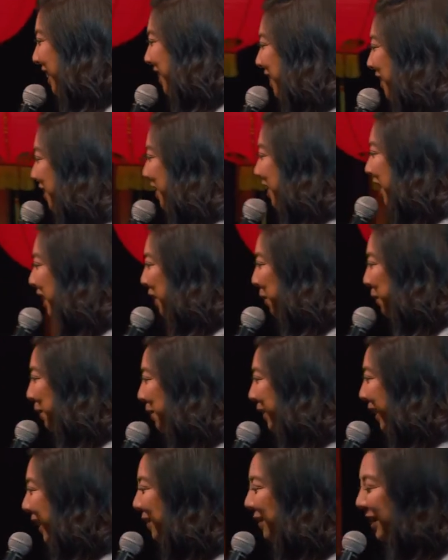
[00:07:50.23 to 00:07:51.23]
Don't touch me,
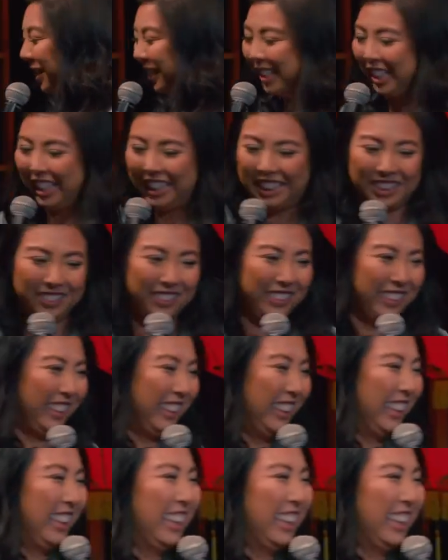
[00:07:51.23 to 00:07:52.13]
babe. Don't touch me.